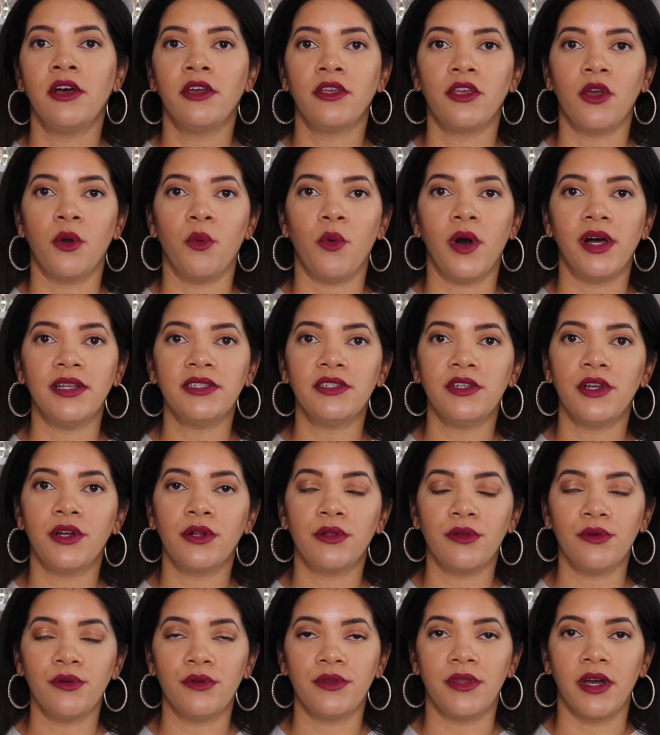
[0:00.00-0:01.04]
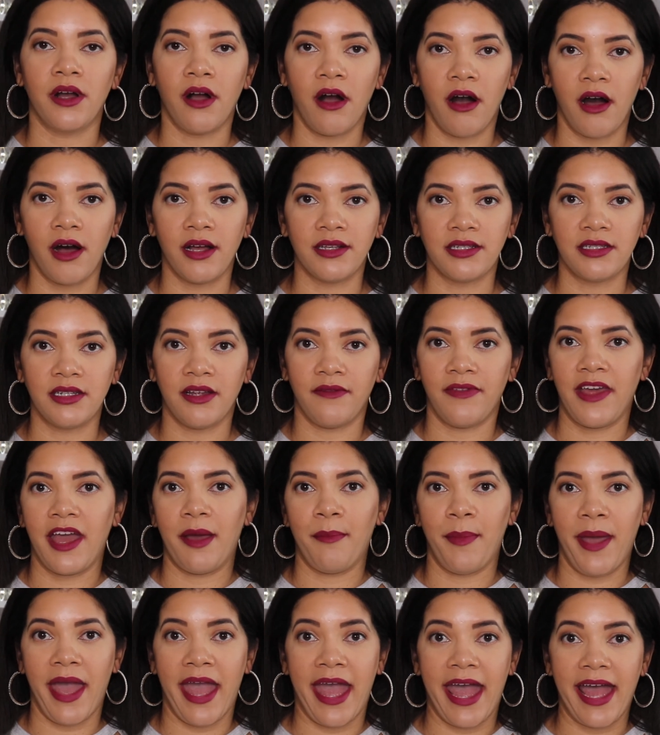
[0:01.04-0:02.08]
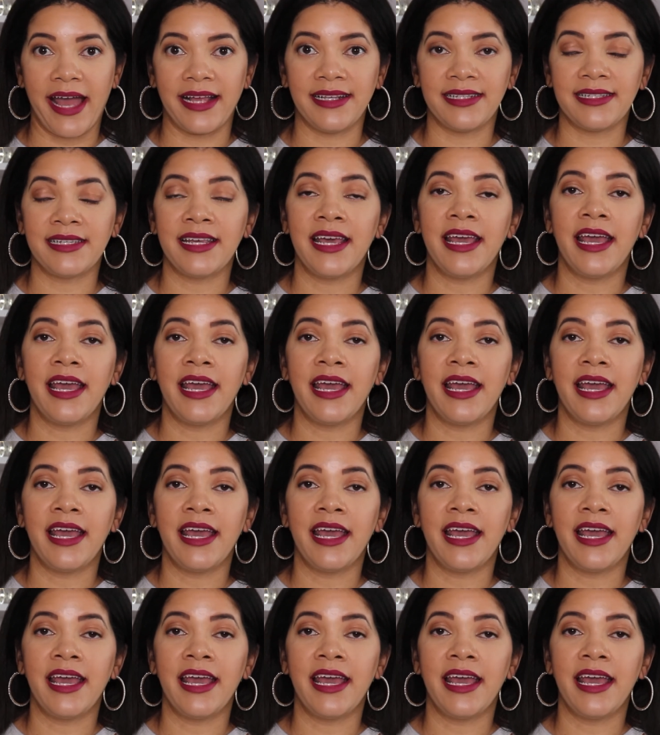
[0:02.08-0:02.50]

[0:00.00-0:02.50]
you'll want to include the cost of that pass